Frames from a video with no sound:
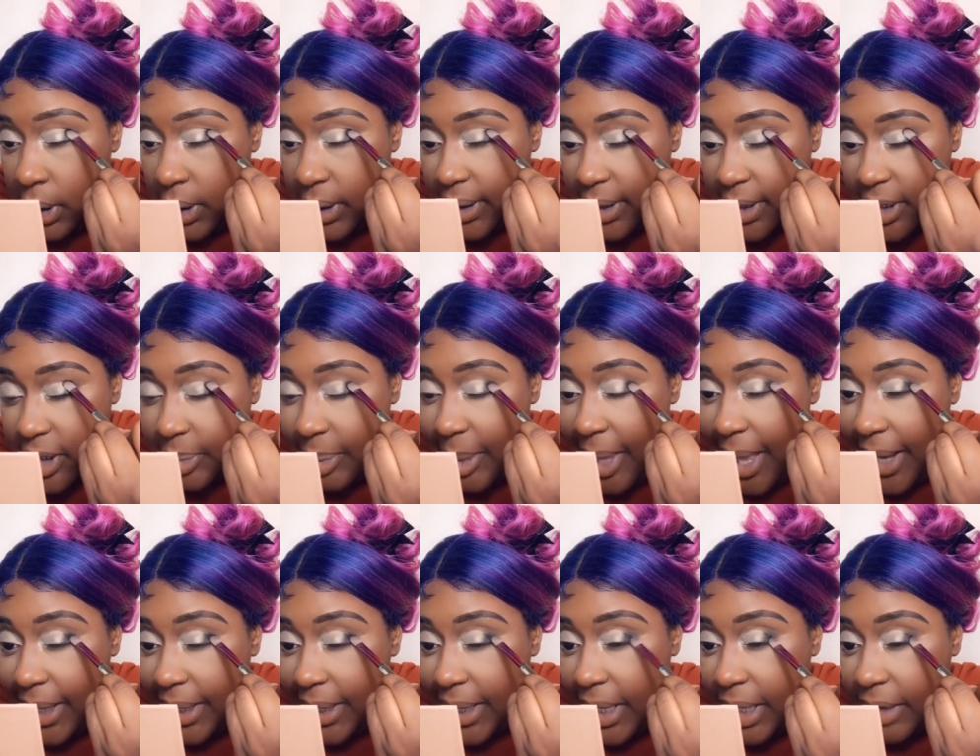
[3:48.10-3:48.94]
this
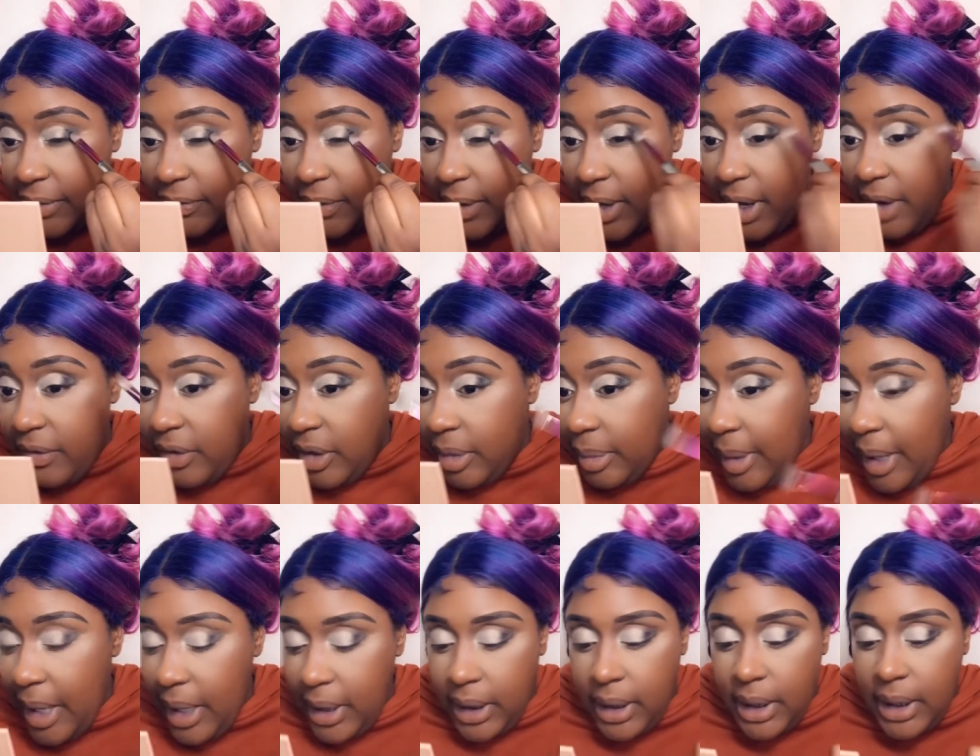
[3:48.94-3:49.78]
palette ain't for
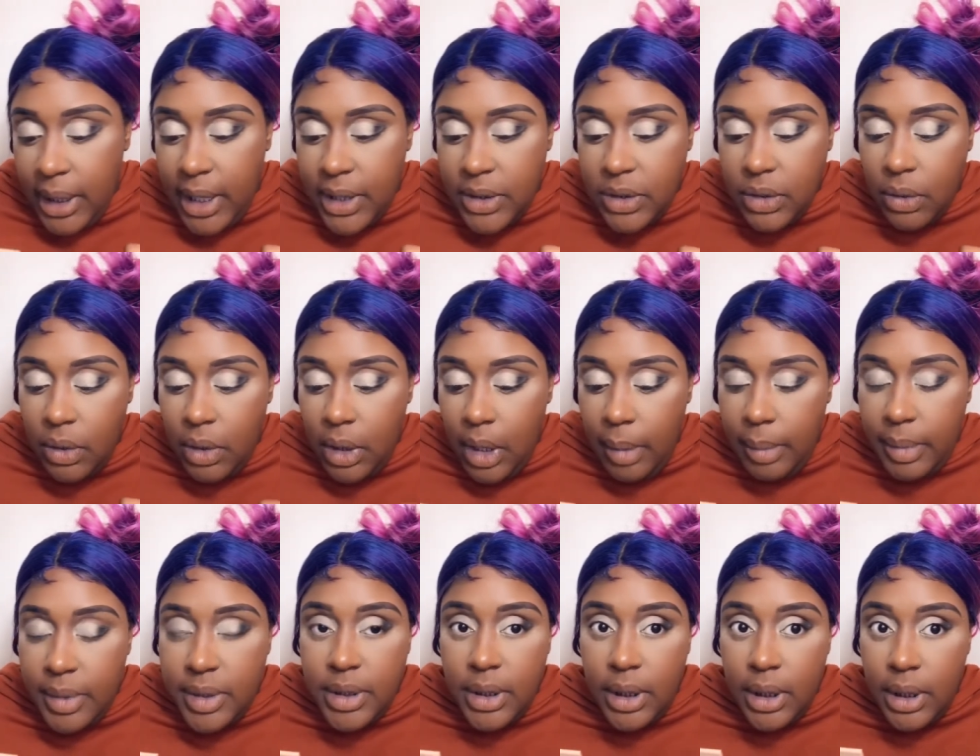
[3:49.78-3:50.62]
everybody, and that's all I'm
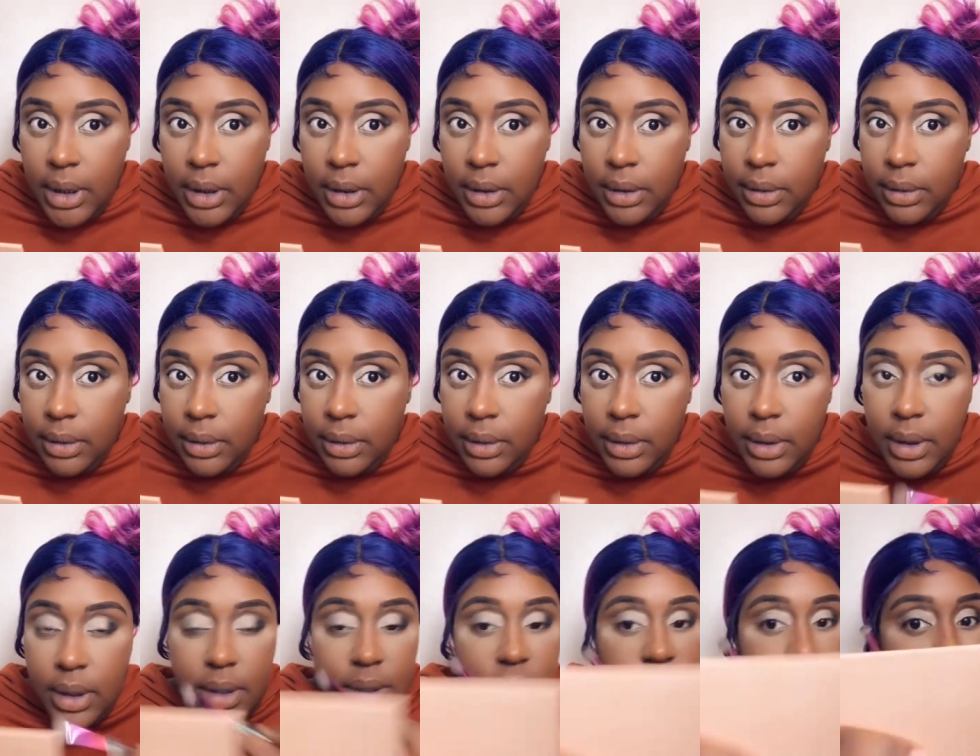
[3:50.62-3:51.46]
gonna say.
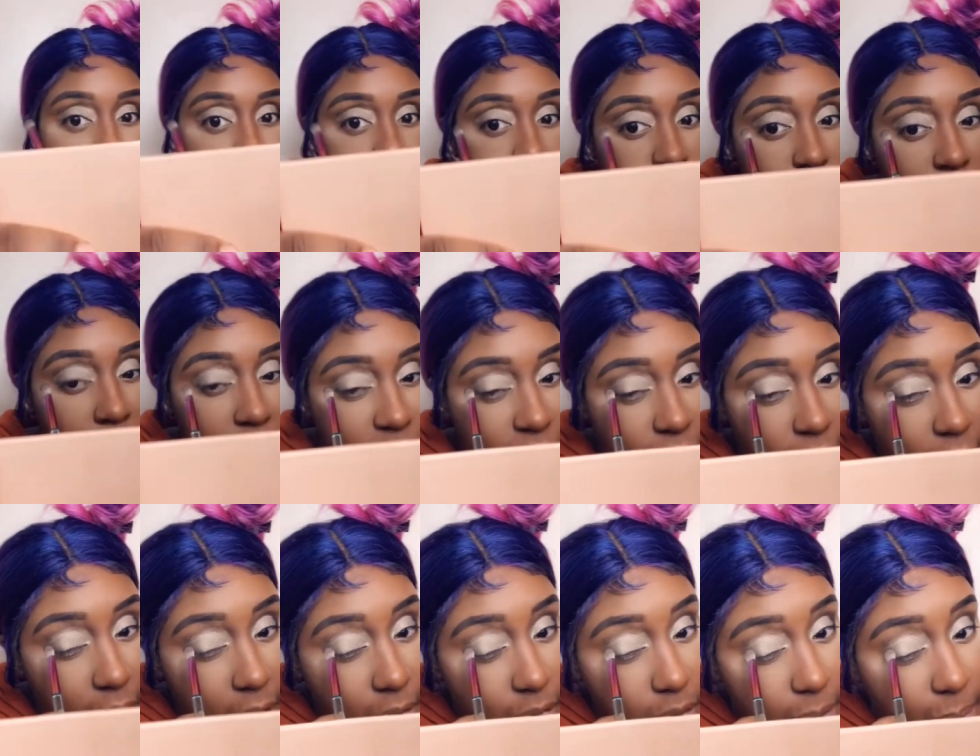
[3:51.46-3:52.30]
It's just not for
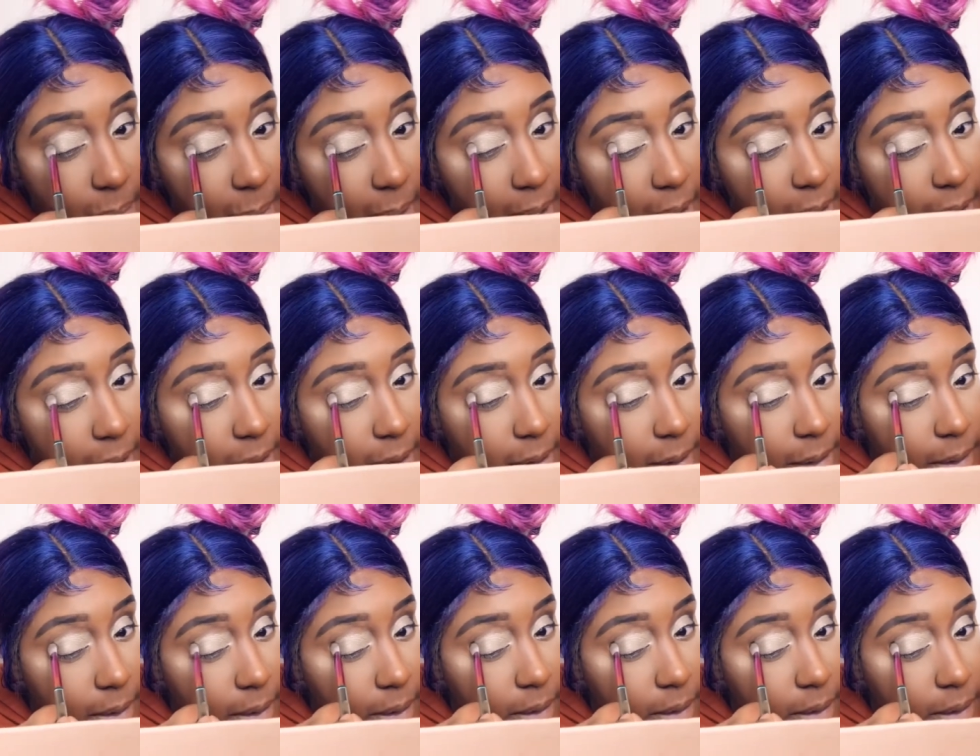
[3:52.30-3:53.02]
everybody,